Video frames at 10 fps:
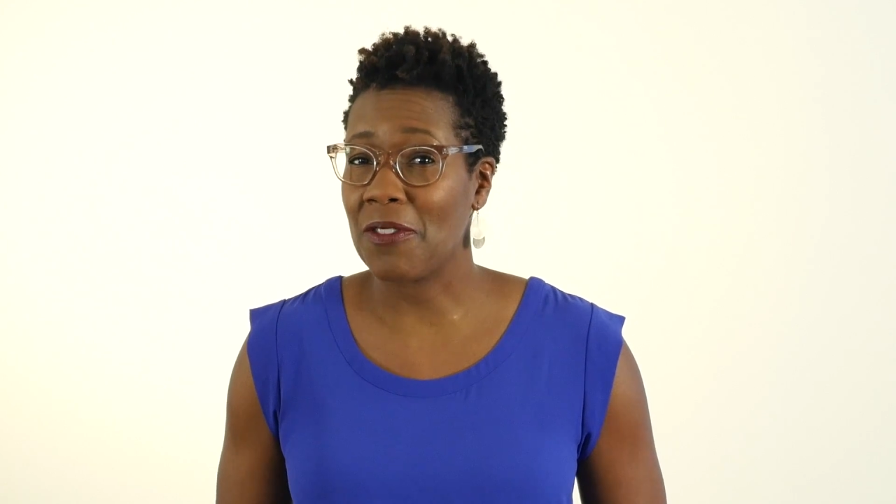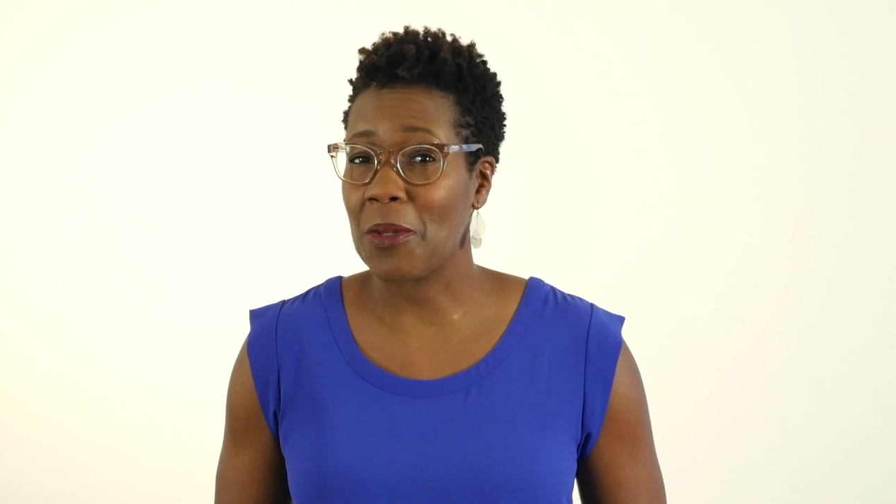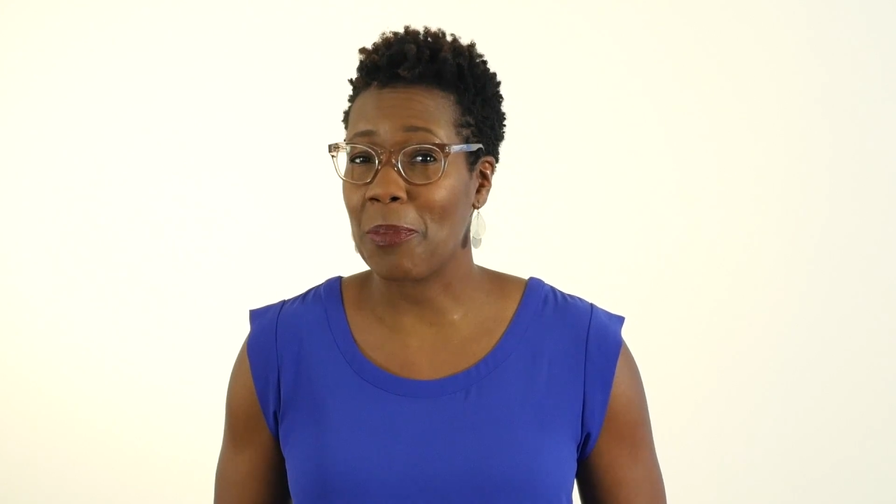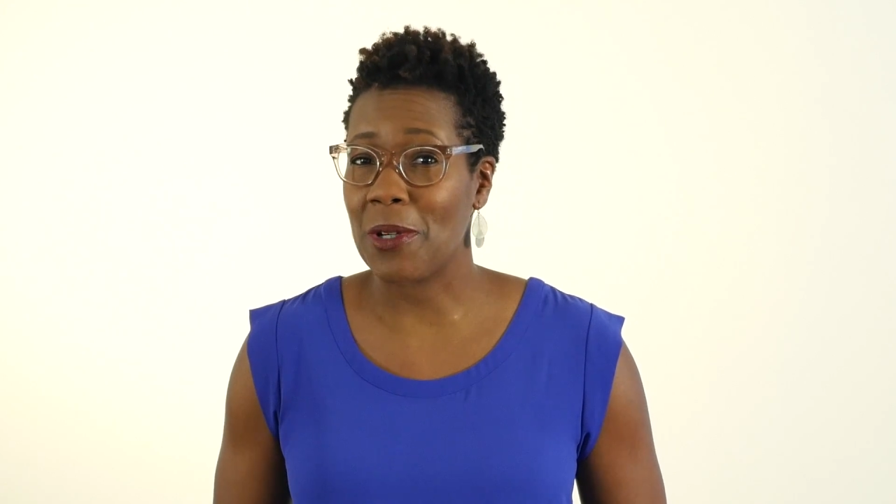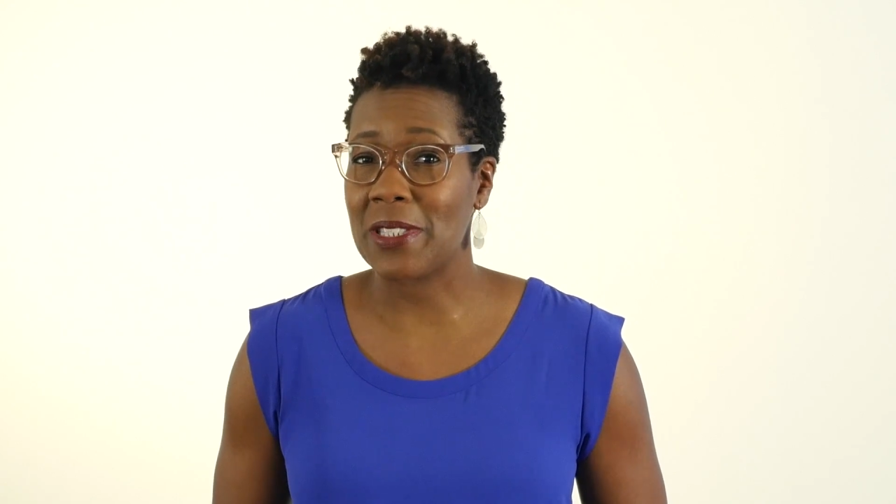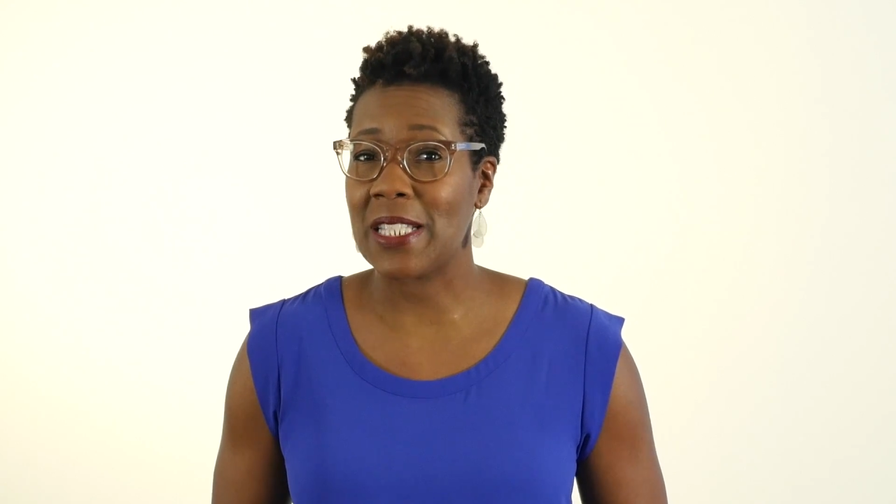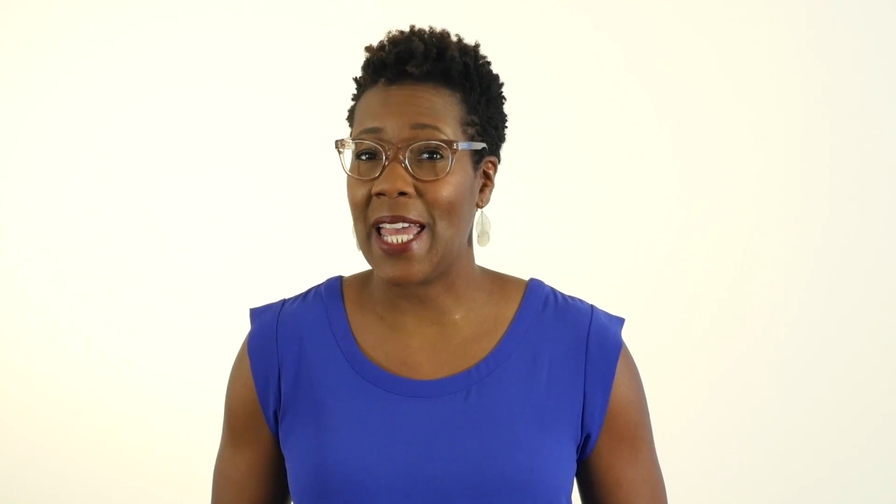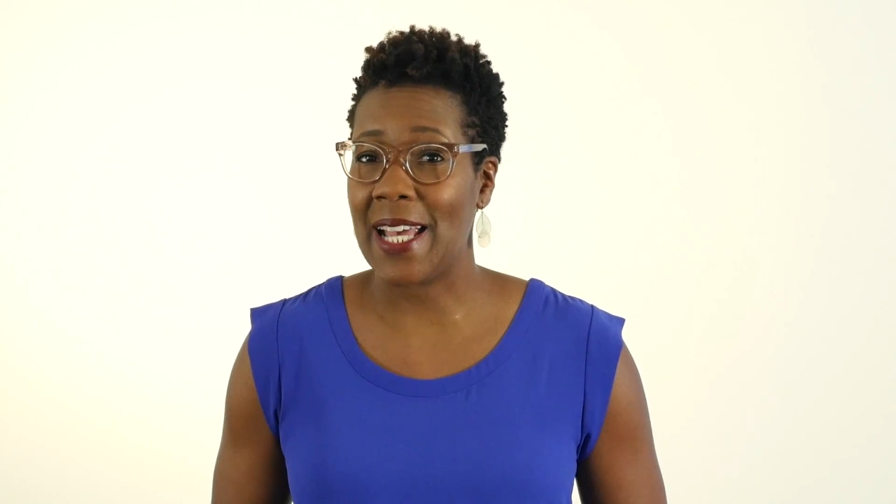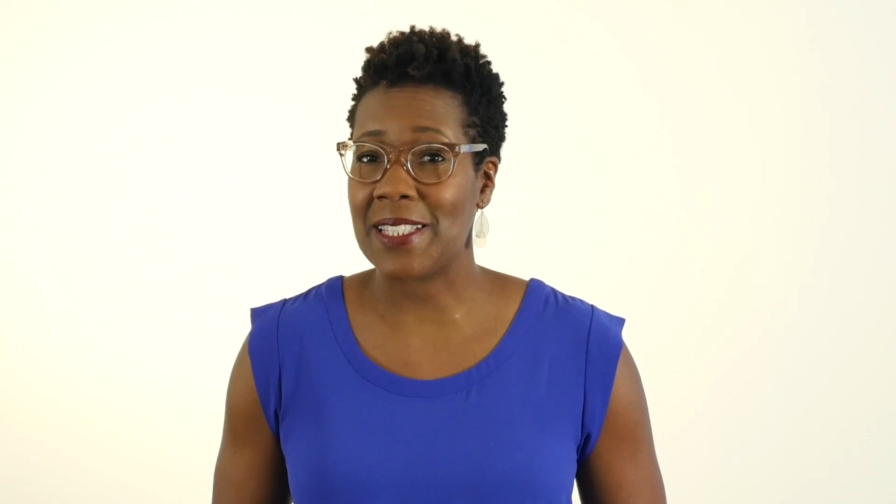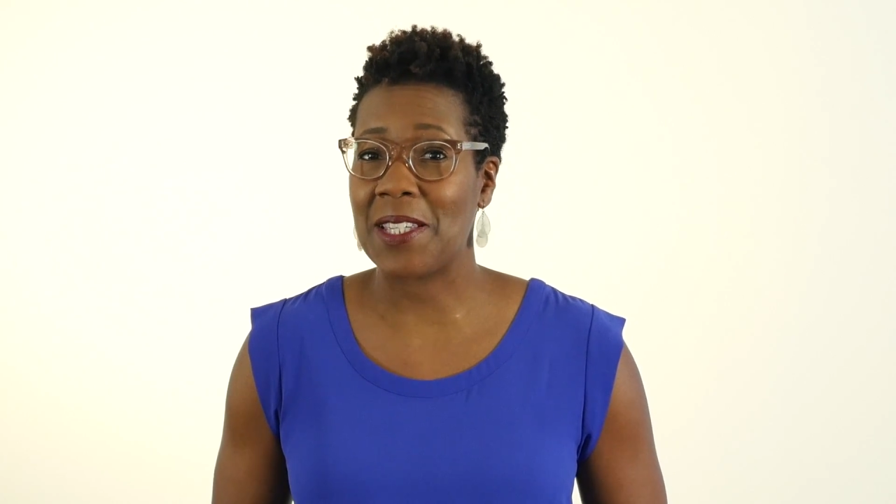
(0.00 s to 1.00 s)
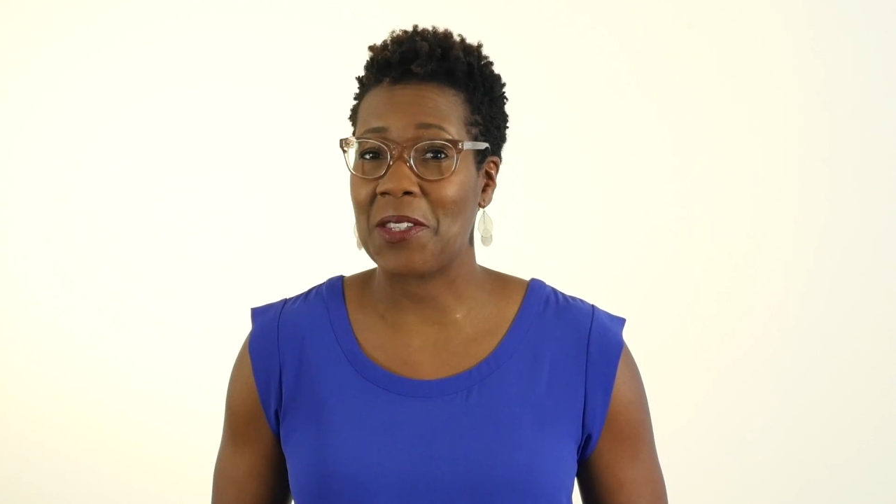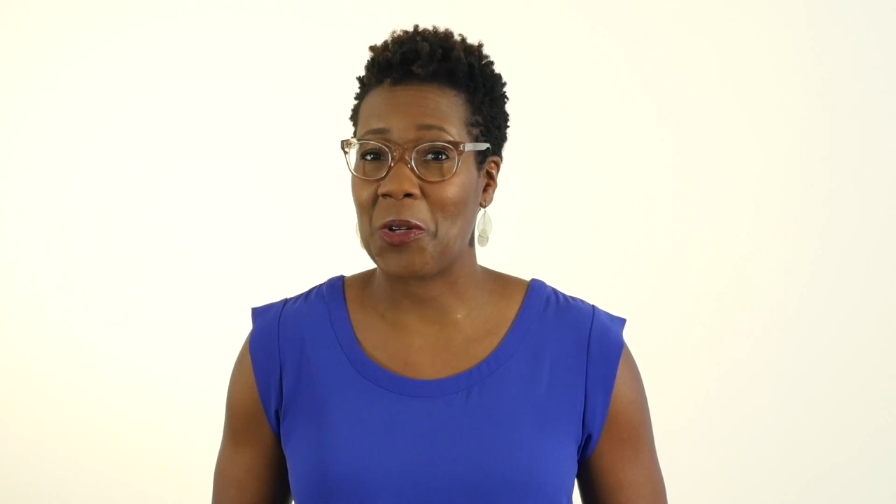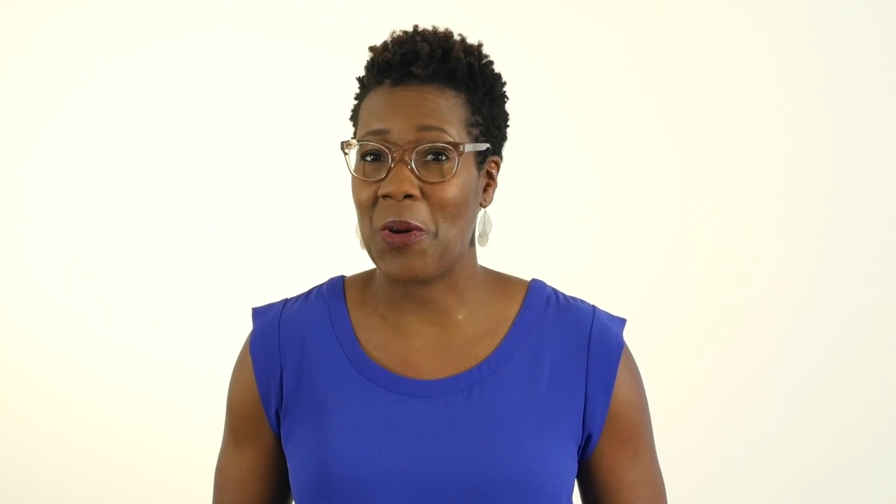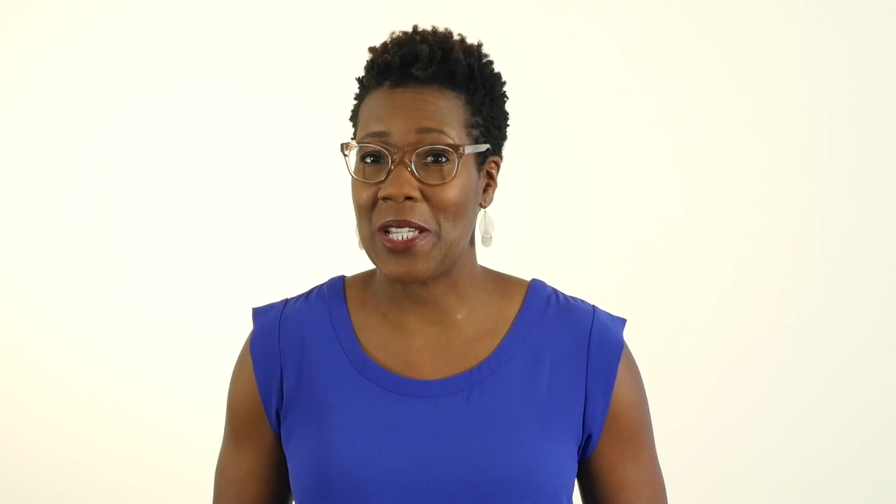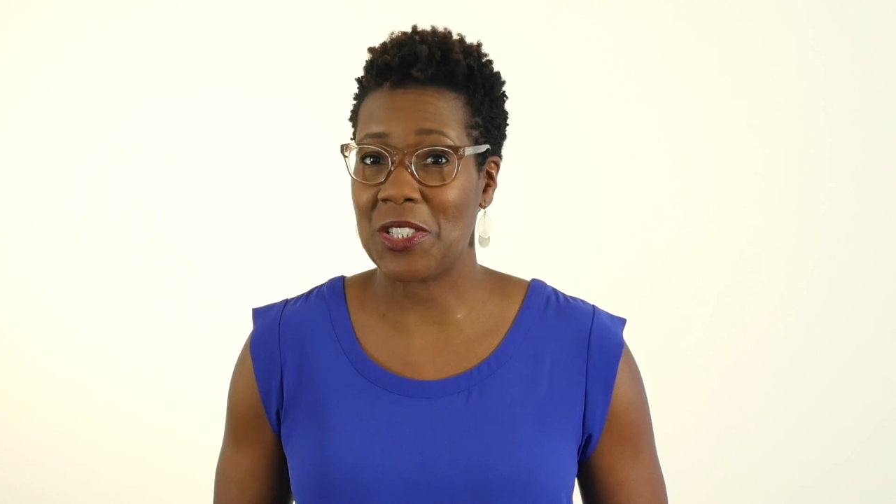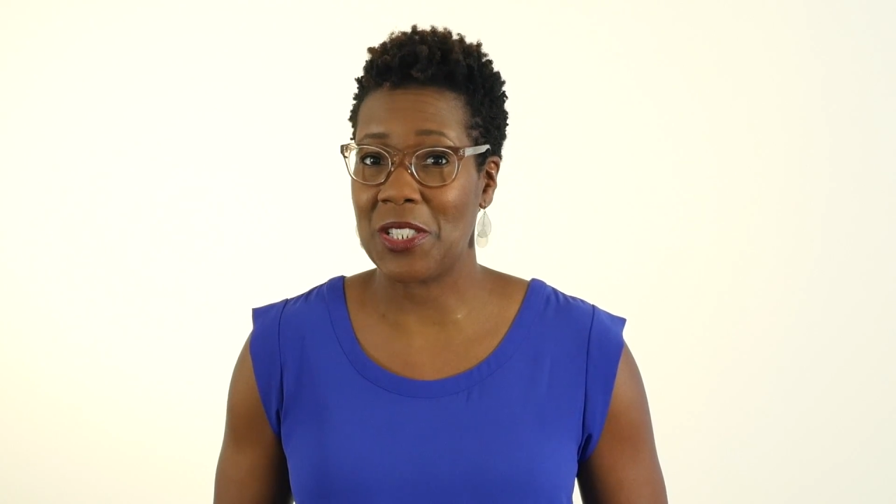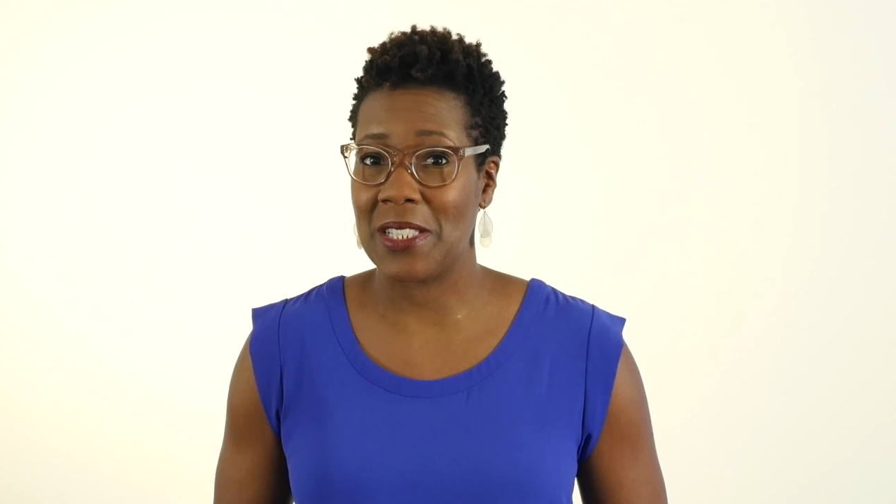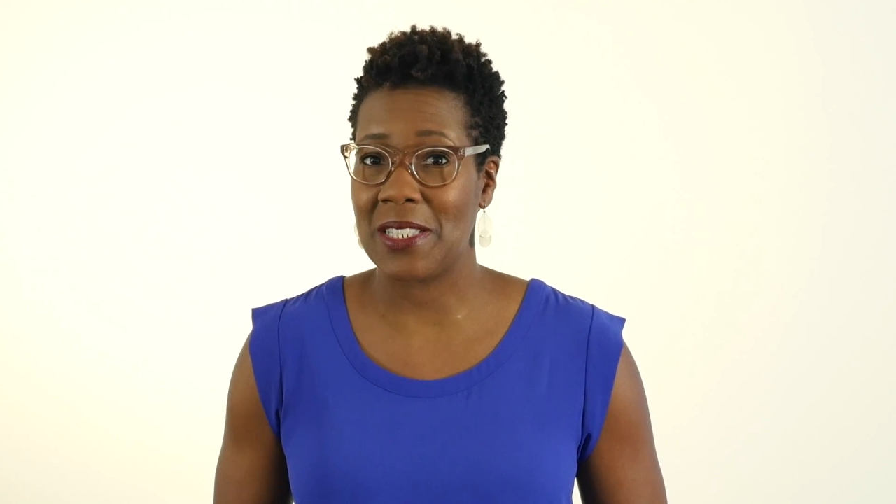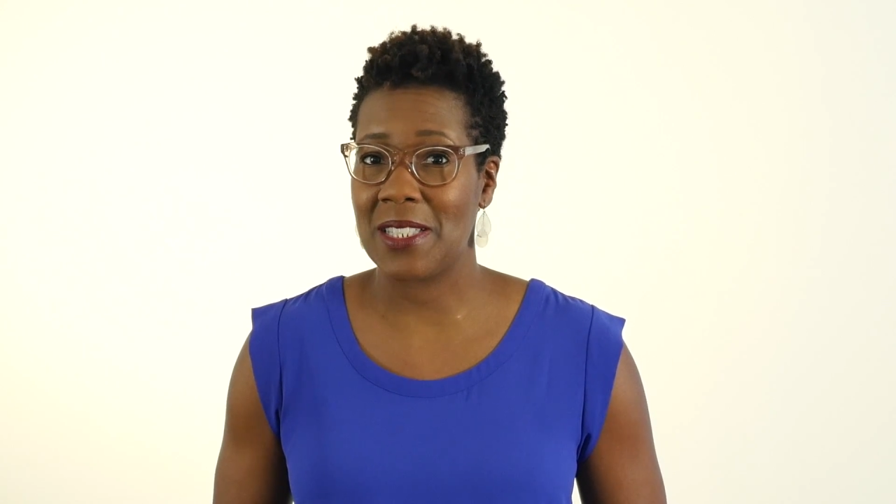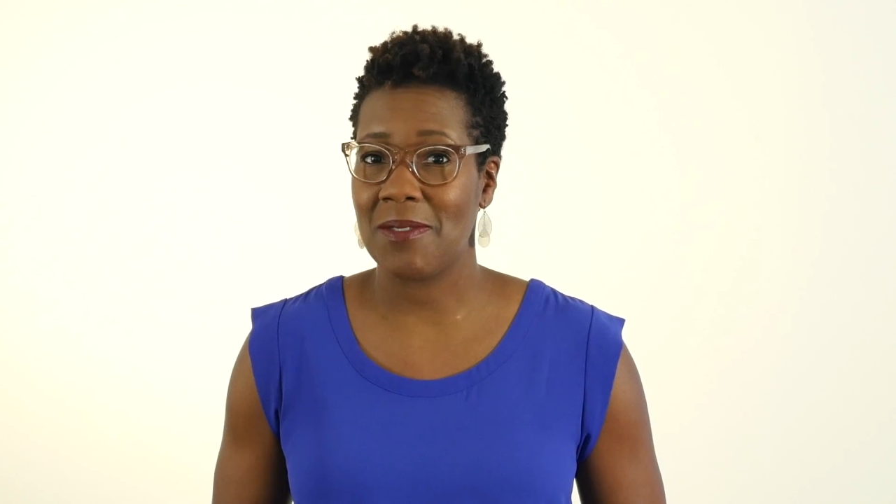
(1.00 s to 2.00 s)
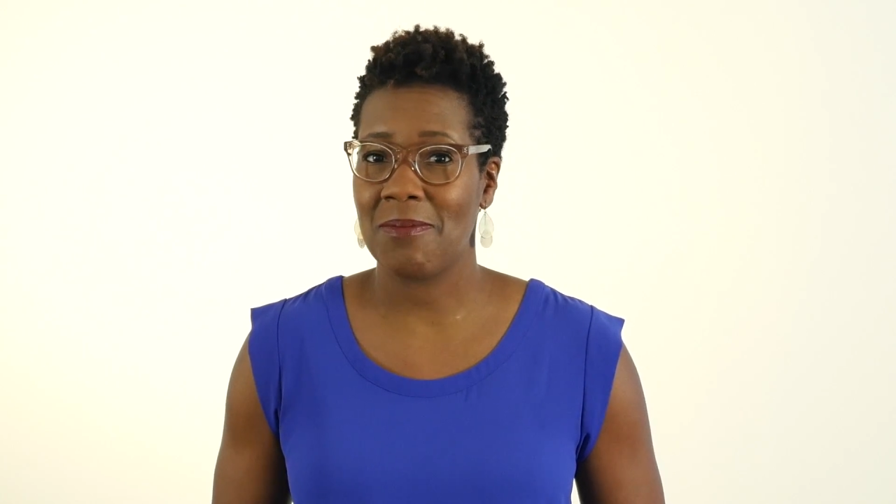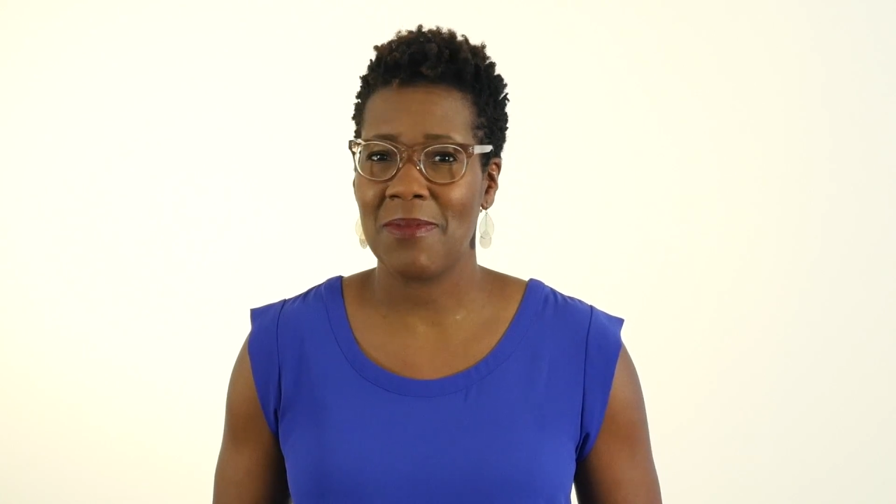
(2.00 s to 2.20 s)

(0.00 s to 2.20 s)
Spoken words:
for the person asking the questions.